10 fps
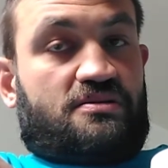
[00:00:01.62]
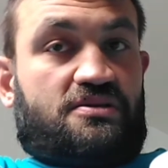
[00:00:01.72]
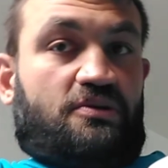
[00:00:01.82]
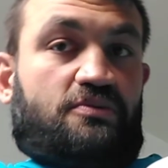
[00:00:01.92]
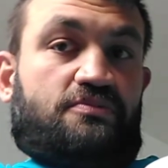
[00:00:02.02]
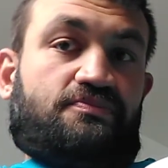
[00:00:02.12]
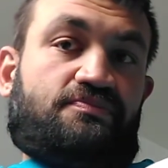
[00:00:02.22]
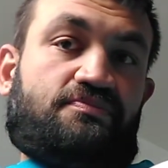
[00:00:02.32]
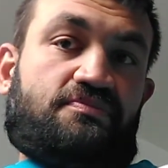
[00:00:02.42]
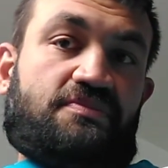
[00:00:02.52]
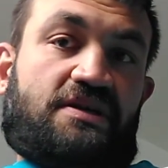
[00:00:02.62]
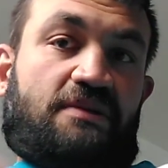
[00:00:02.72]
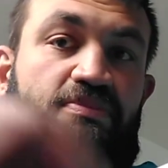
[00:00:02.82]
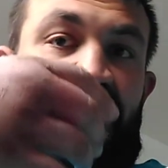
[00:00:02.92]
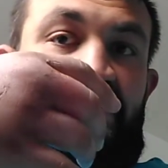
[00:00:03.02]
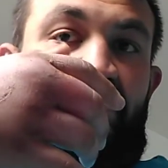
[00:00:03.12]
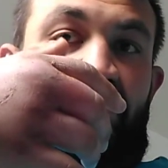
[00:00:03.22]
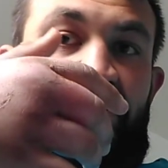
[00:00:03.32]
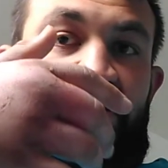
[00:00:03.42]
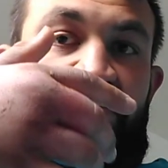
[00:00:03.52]
So, had a pretty
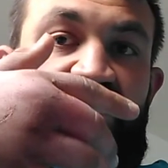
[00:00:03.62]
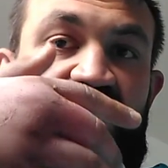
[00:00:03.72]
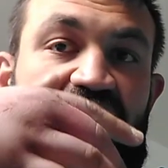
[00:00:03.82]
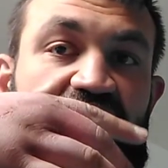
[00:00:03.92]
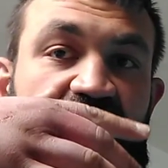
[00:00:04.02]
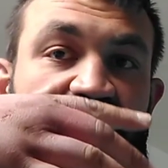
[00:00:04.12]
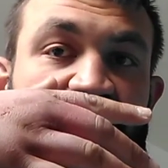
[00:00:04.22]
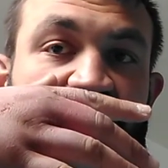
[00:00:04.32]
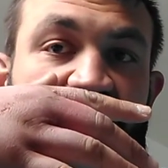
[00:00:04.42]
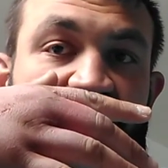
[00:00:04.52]
gnarly infection here.